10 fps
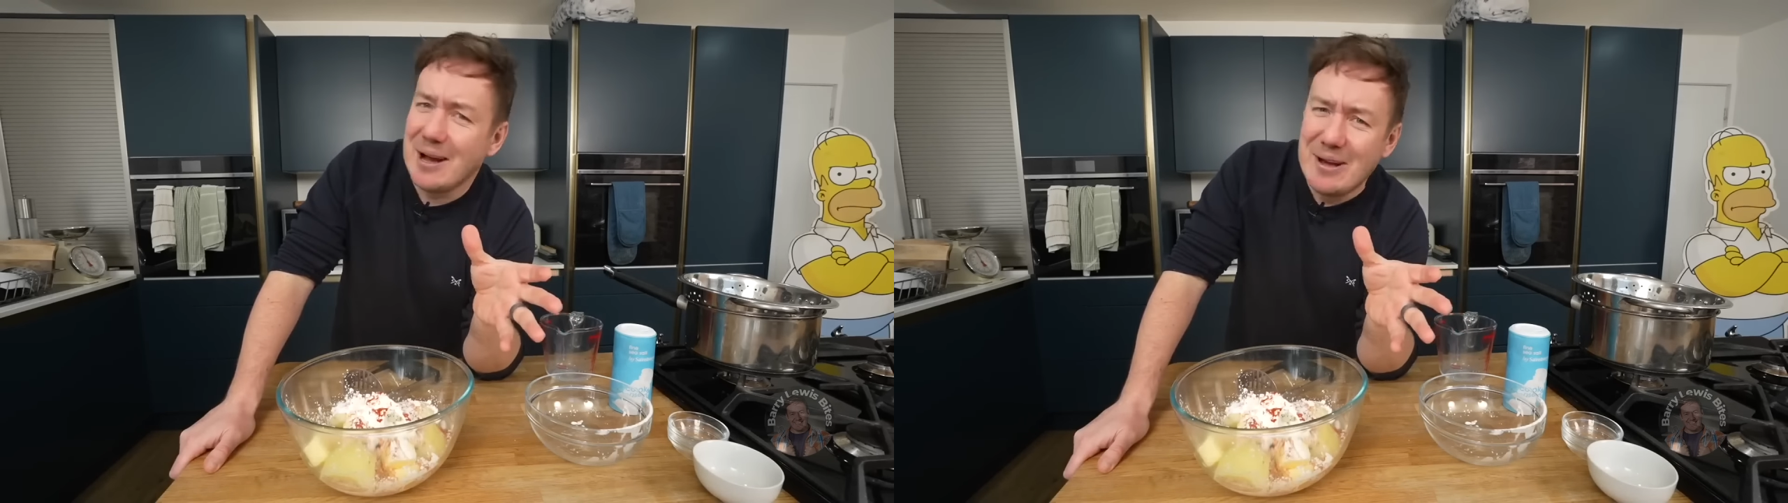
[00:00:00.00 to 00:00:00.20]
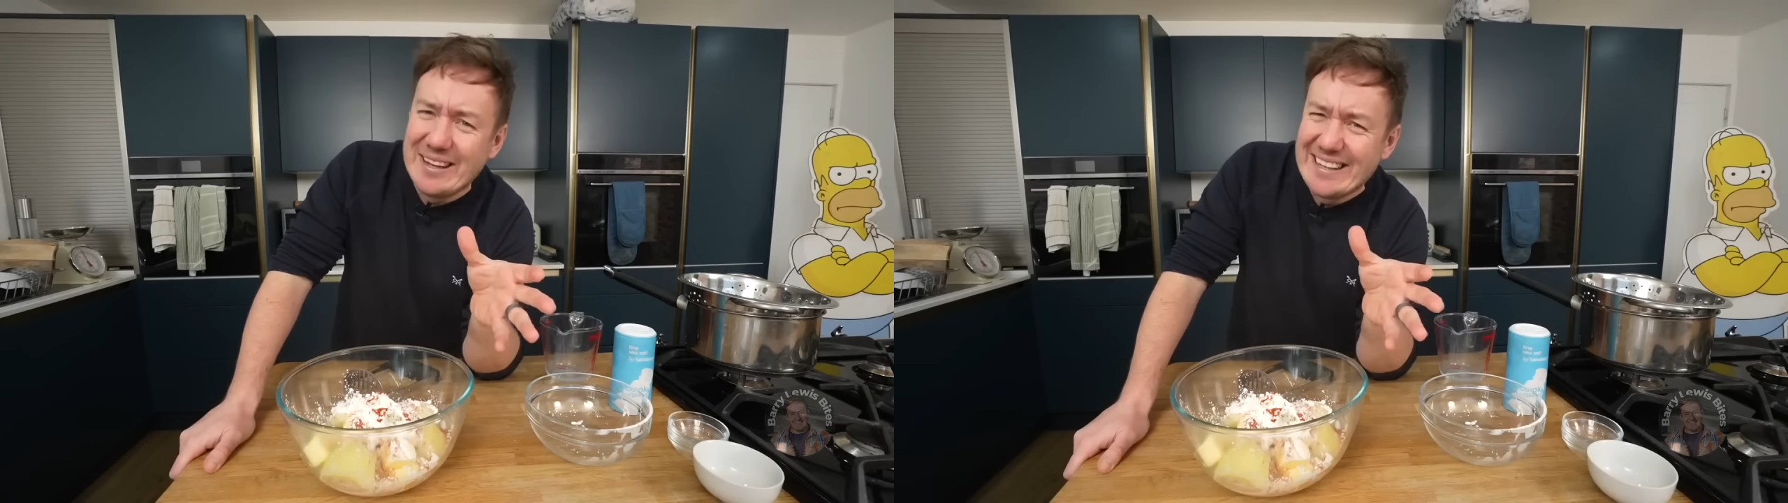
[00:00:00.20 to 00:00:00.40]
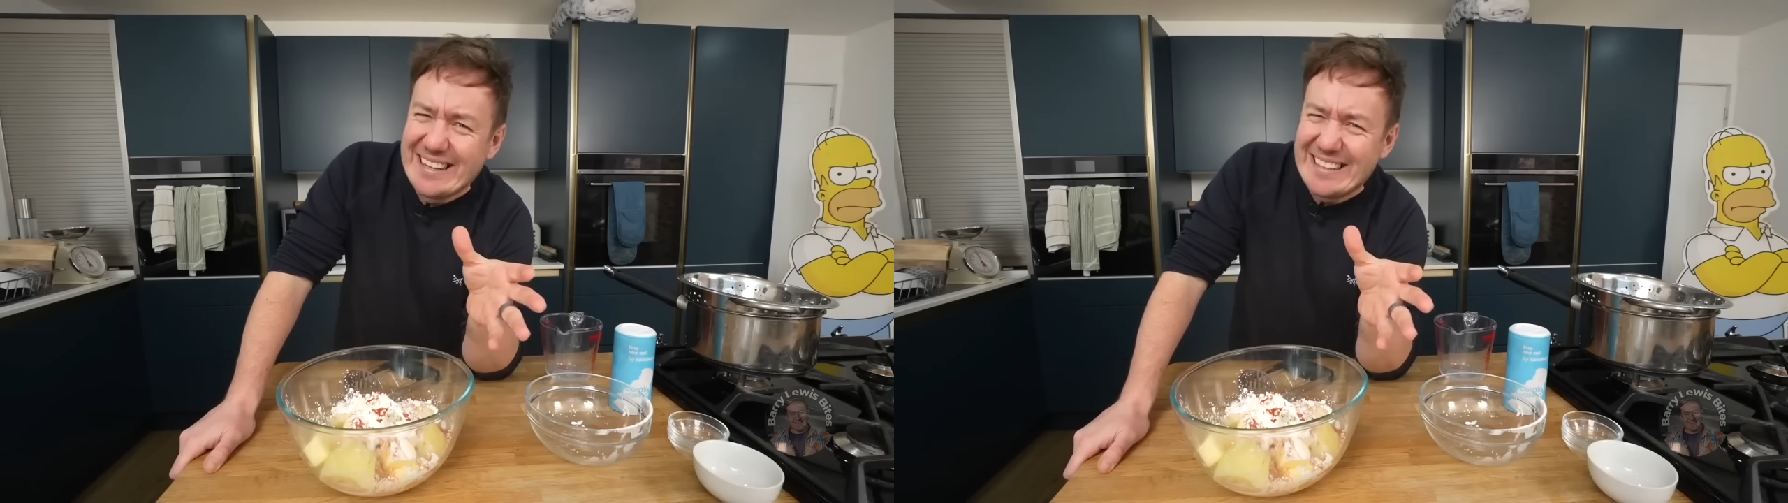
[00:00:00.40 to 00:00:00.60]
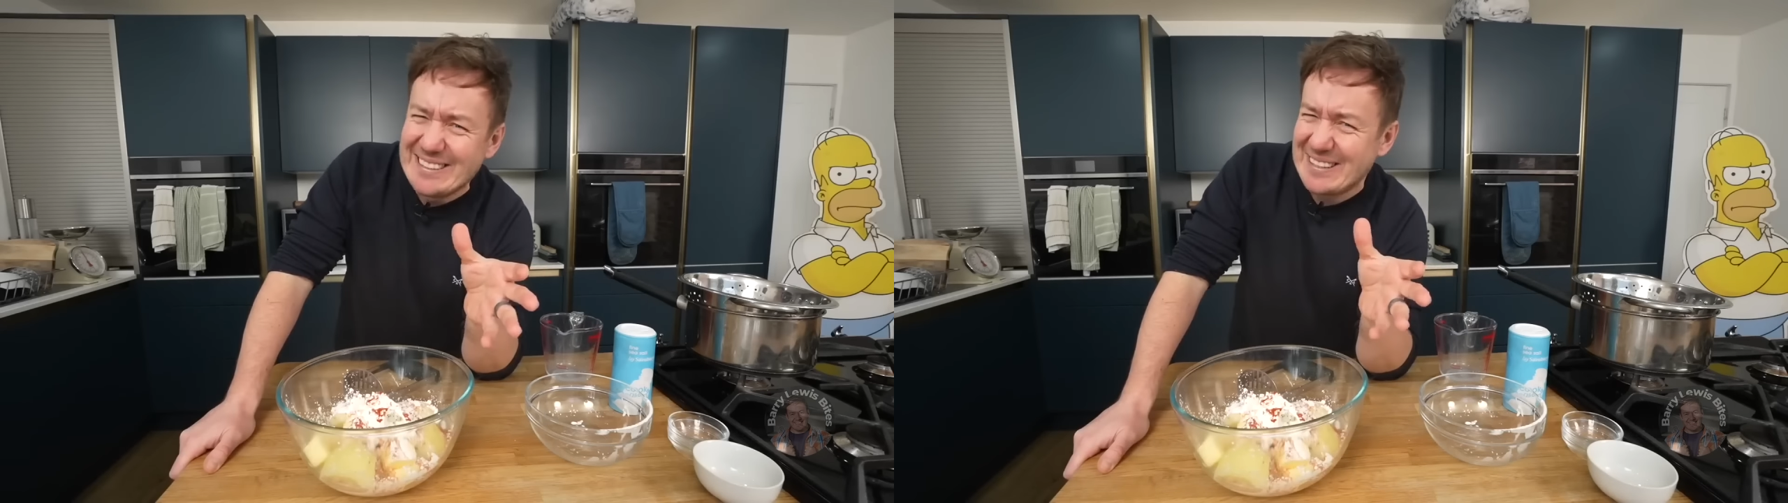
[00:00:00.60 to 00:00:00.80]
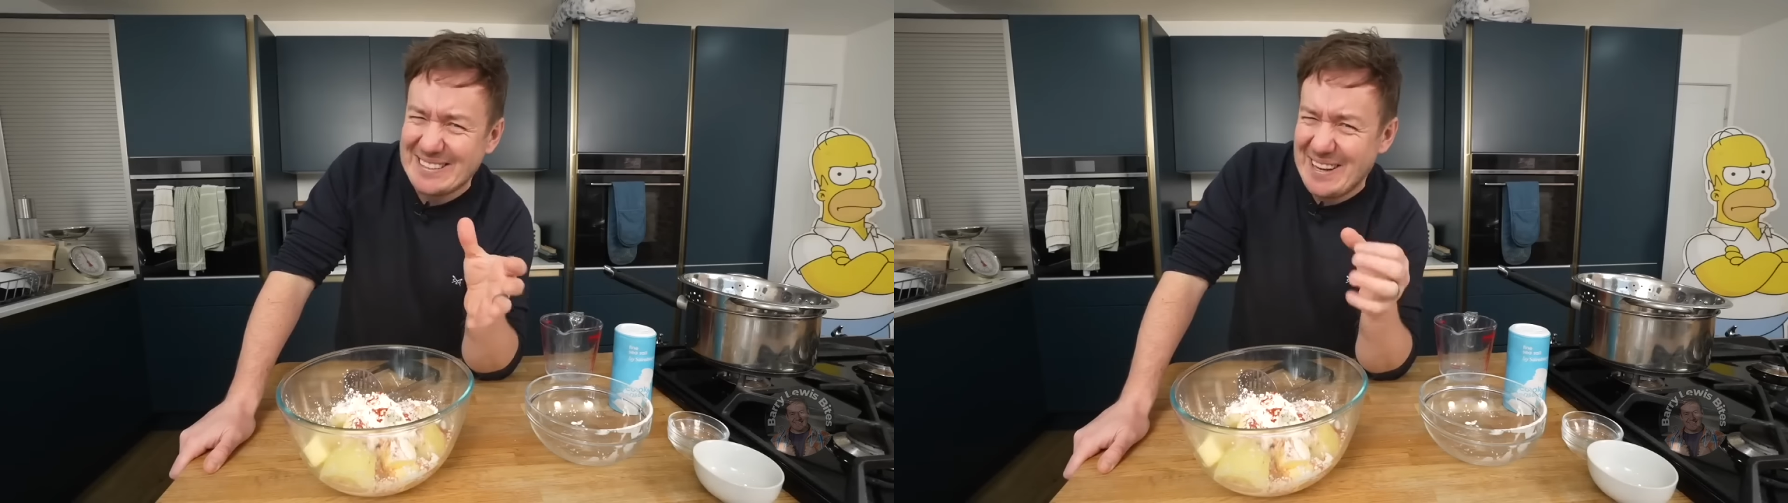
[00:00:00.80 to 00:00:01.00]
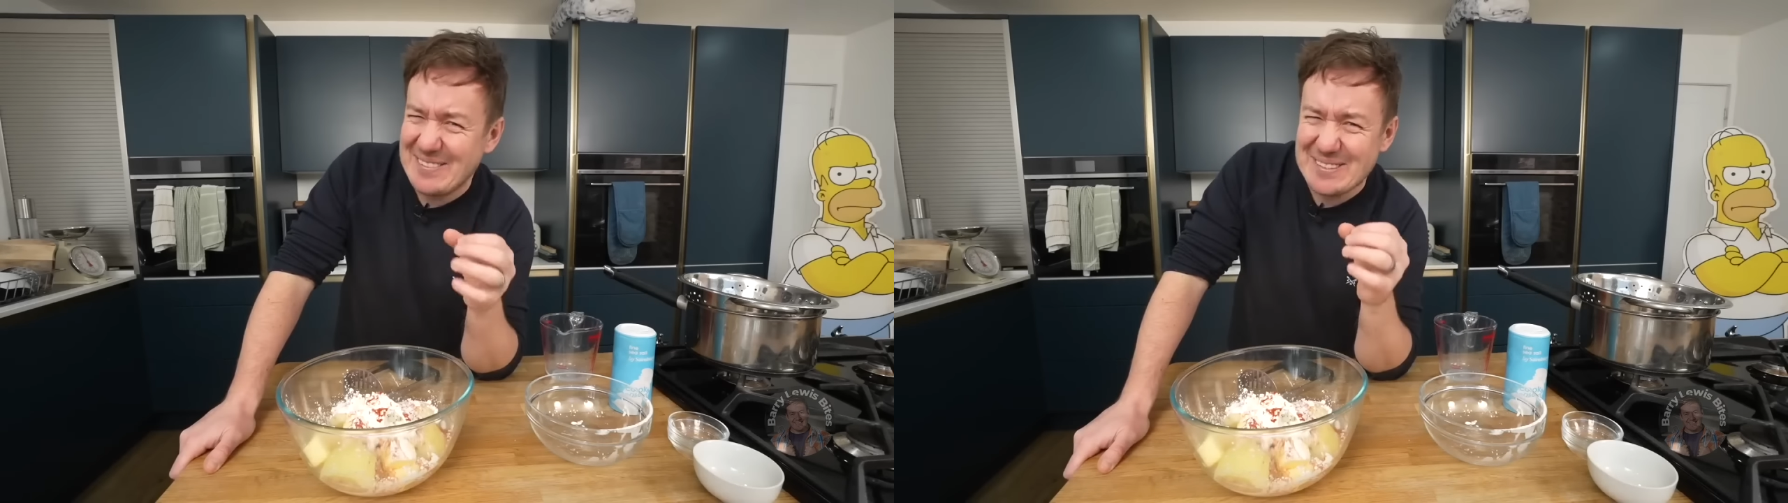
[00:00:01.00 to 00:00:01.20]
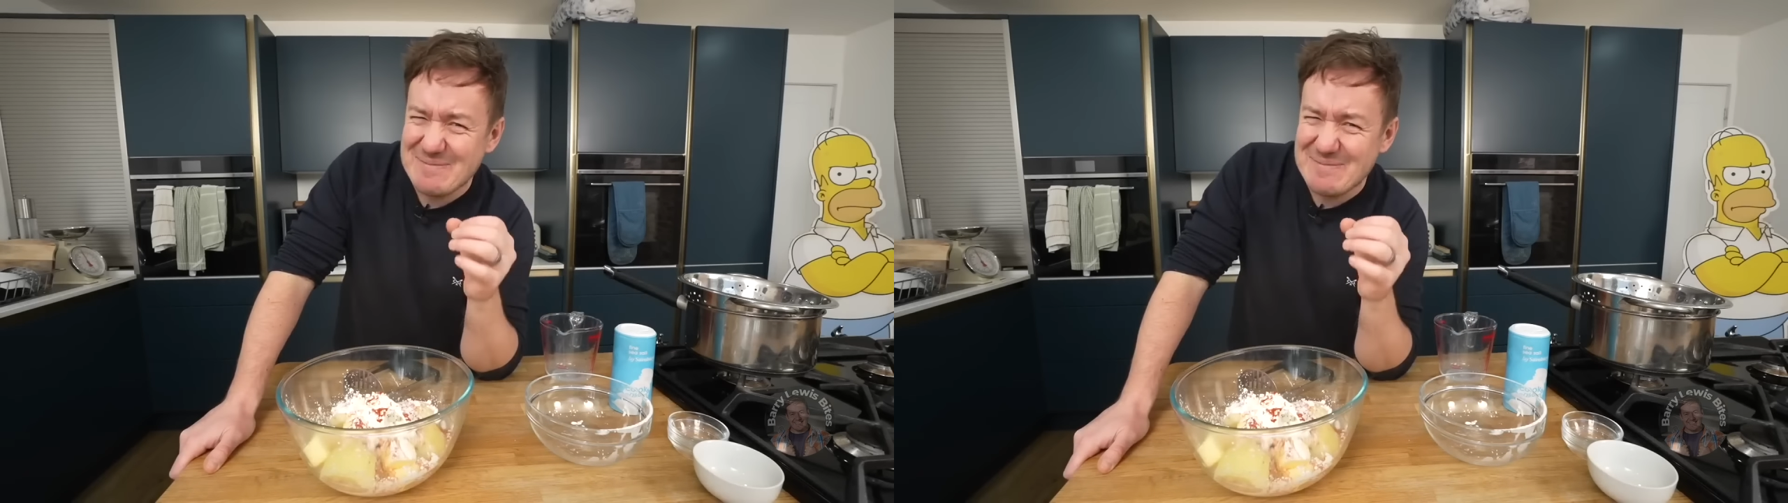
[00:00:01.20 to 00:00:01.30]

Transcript: Like sounds